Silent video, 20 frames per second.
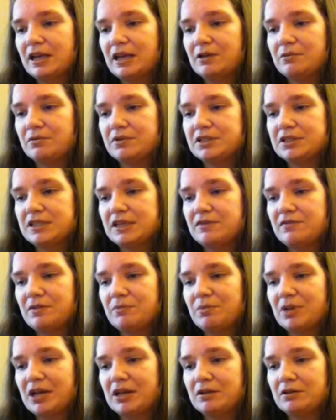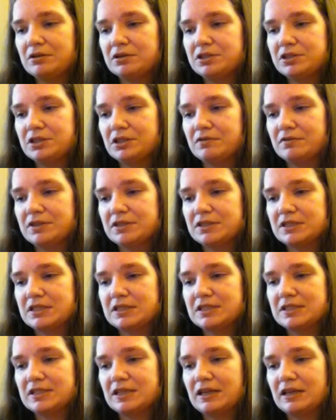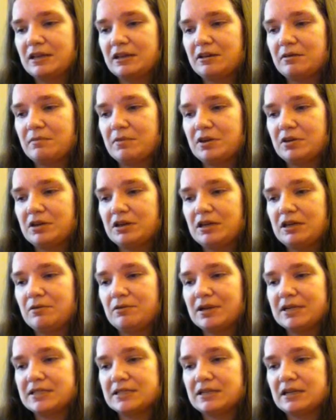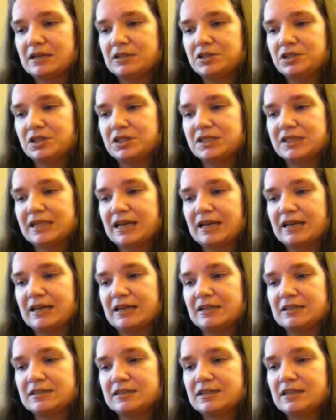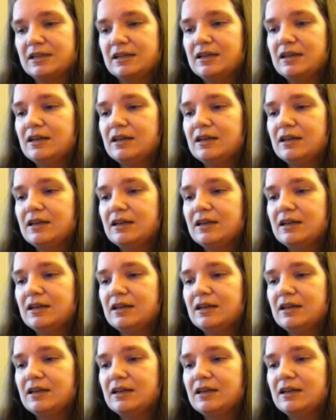and receiving medical services in community residential settings,